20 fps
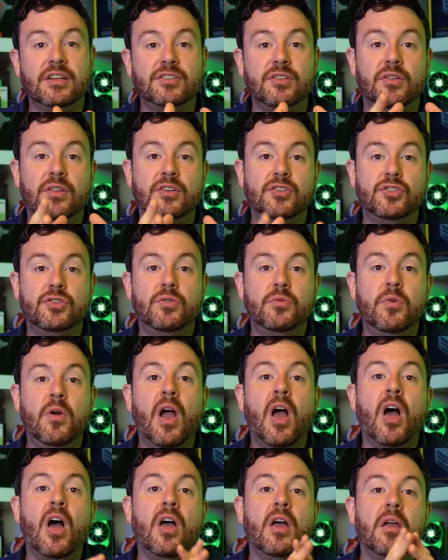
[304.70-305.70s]
so that you
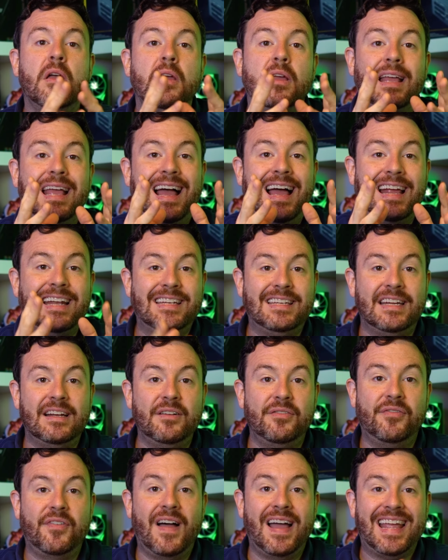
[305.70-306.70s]

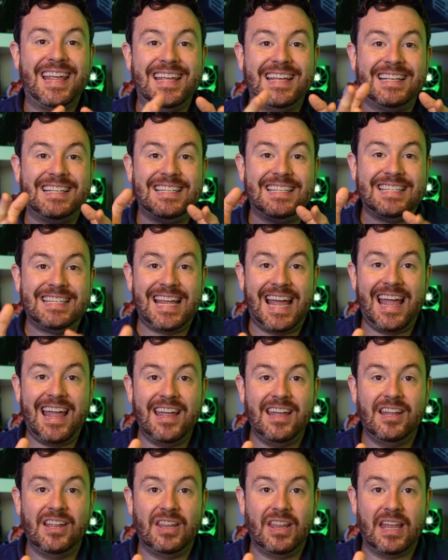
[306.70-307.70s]
identify
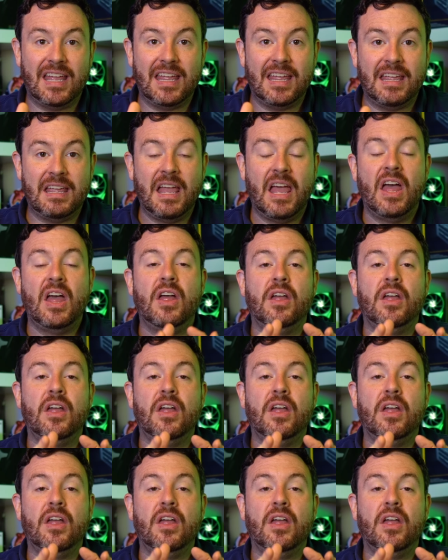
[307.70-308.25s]
exactly